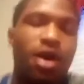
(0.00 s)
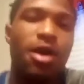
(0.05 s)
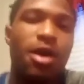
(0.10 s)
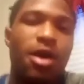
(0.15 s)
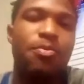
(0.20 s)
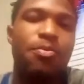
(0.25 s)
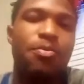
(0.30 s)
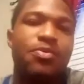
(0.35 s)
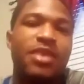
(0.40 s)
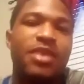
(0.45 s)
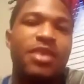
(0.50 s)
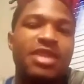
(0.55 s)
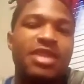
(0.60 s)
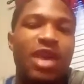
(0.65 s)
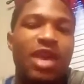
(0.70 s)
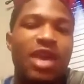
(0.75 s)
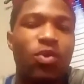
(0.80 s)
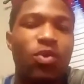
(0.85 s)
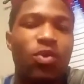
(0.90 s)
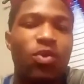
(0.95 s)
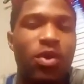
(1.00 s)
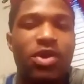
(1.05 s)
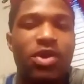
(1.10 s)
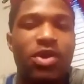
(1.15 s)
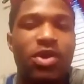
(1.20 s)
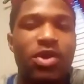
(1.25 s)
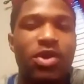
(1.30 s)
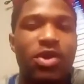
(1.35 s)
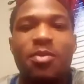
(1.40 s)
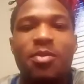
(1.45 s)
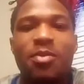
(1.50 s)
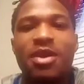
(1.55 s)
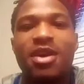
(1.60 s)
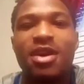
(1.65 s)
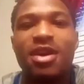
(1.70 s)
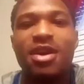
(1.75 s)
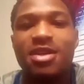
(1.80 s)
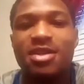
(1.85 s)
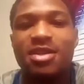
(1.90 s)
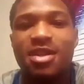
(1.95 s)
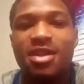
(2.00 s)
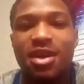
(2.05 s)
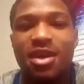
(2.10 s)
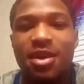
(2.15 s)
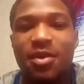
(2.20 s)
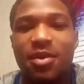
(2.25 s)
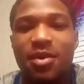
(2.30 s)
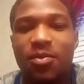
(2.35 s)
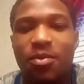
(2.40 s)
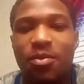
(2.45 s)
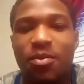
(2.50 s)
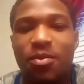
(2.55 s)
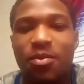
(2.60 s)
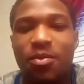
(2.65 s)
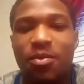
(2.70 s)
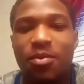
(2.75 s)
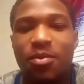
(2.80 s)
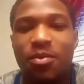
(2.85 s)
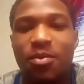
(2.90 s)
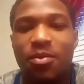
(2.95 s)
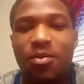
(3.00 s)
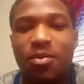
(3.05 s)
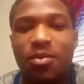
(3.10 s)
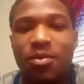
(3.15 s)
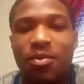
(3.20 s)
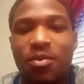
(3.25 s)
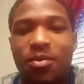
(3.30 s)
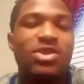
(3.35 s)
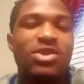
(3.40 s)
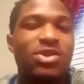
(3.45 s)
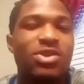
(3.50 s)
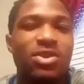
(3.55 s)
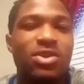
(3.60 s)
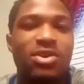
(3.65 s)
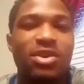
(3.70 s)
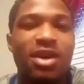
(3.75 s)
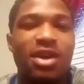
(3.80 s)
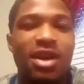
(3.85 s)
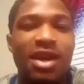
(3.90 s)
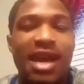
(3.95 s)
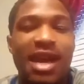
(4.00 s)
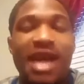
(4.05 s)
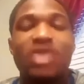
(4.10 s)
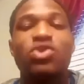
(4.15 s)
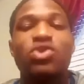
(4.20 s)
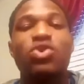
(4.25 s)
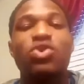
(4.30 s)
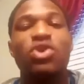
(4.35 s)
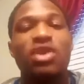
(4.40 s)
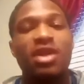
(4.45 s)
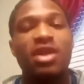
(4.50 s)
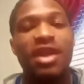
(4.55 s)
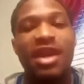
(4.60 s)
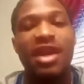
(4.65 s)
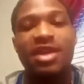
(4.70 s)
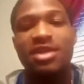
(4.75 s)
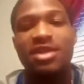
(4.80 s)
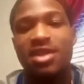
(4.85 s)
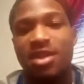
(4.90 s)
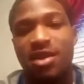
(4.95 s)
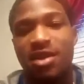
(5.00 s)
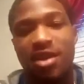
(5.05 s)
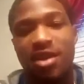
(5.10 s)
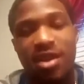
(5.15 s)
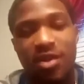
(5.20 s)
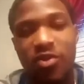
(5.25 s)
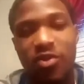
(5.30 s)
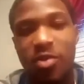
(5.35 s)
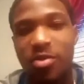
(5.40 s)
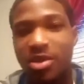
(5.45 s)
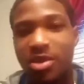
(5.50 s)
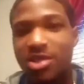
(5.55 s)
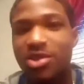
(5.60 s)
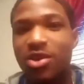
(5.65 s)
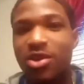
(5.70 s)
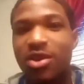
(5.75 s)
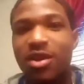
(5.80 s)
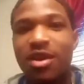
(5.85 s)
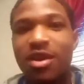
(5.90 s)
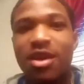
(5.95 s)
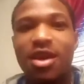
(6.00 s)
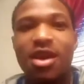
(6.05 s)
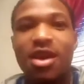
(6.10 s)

It's kind of a weird thing, because it was just a natural connection from the start.